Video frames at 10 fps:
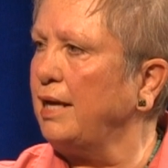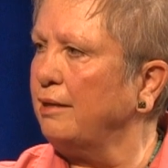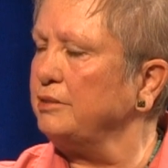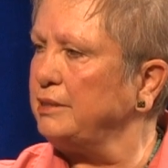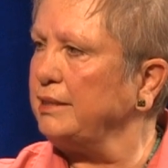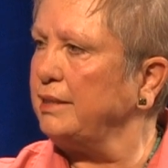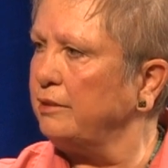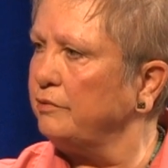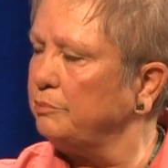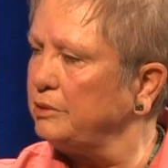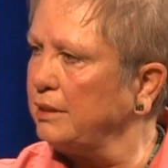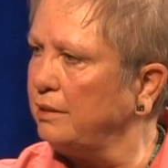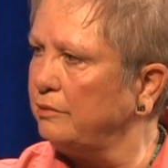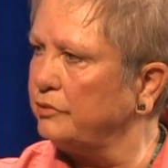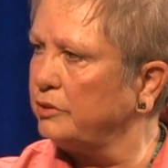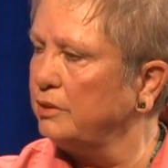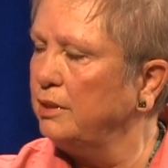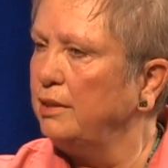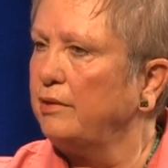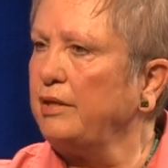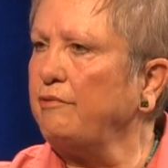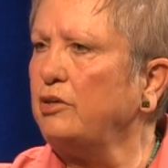how to take care of themselves. They've